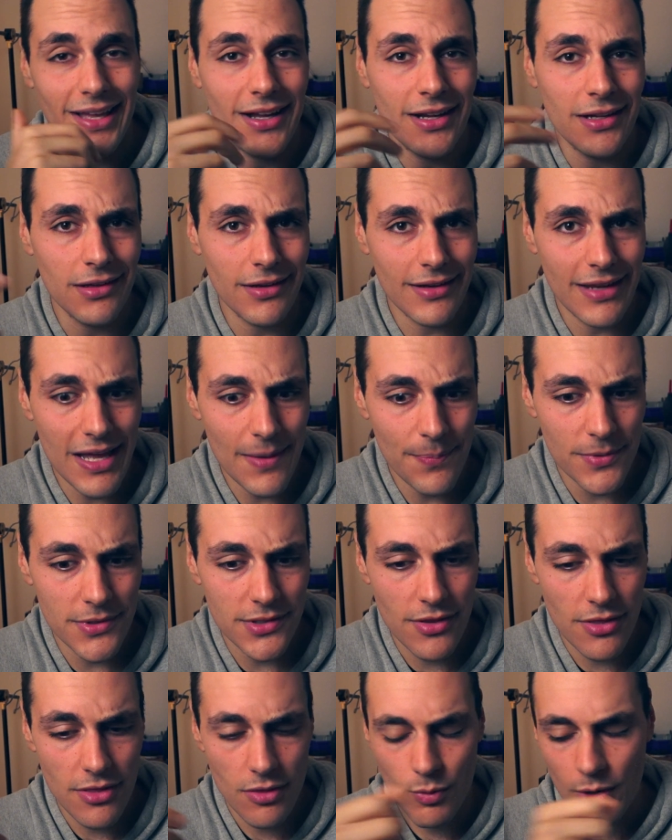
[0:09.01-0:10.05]
A lot happens
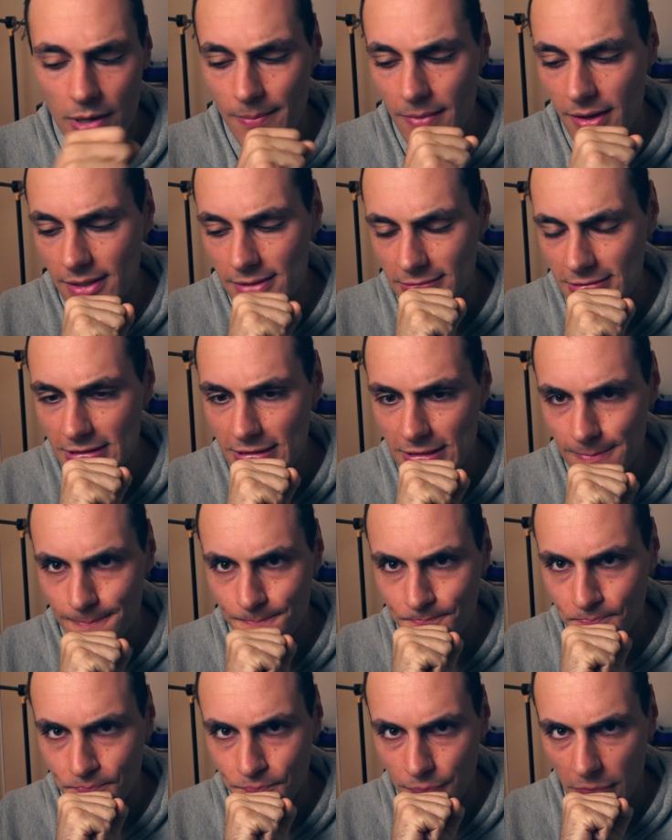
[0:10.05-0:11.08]
in 3 months.
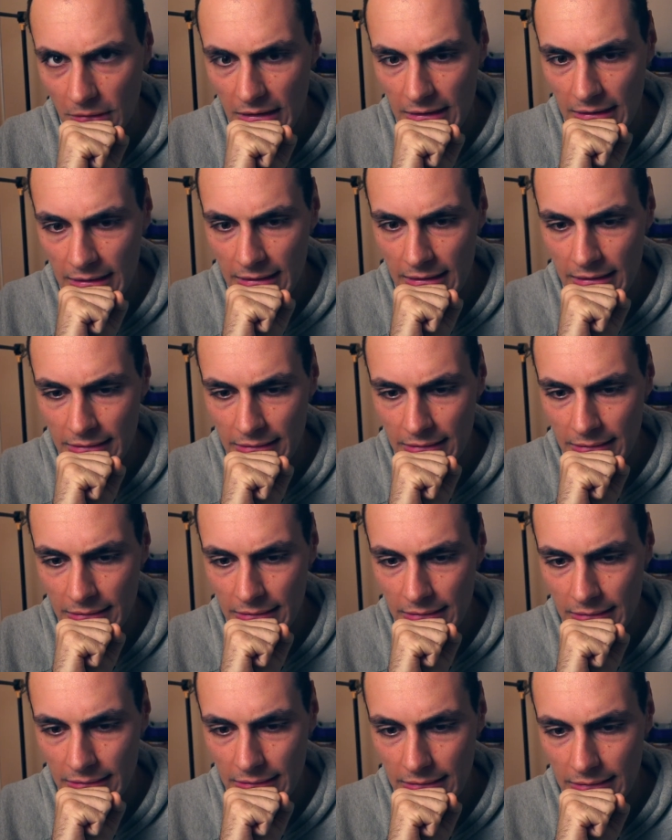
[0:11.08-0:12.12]

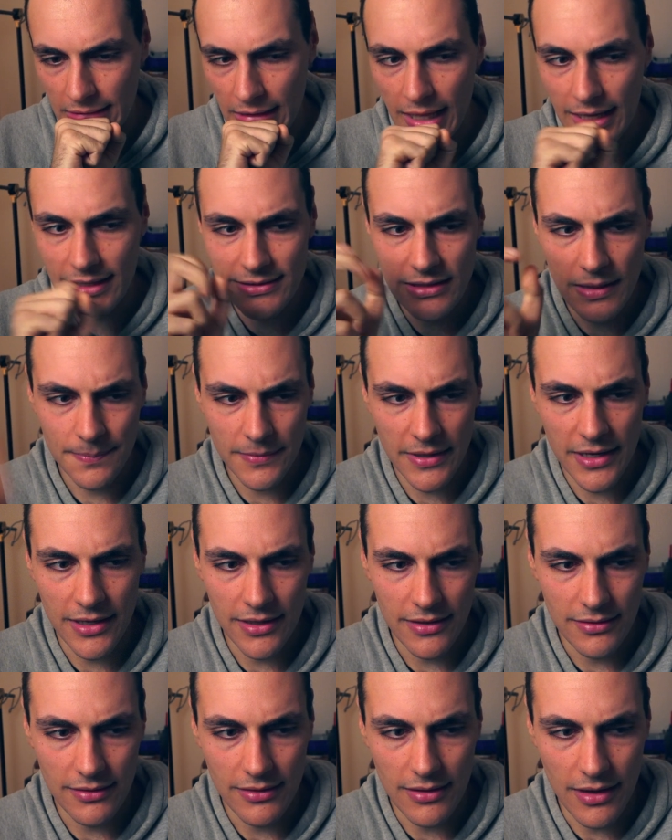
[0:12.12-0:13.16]
The last
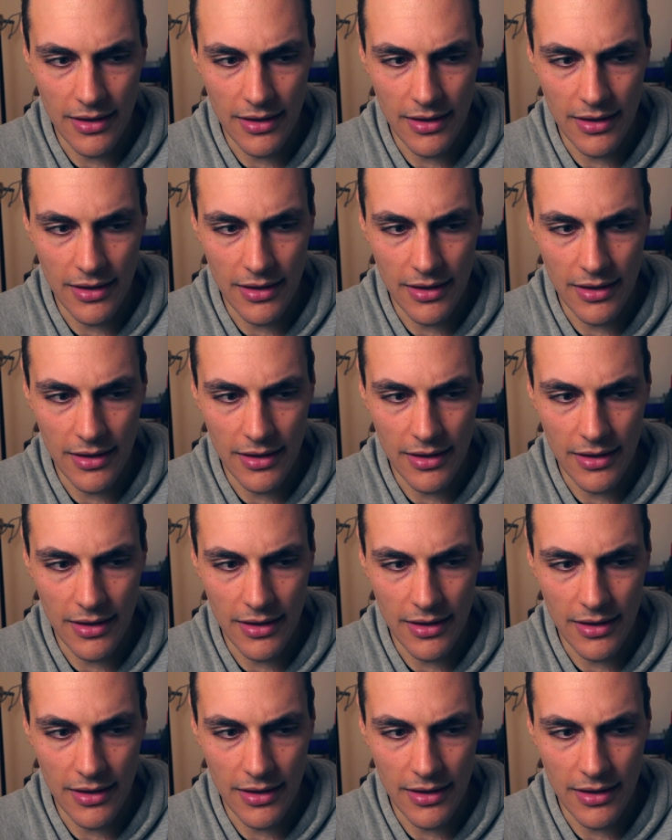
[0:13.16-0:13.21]
update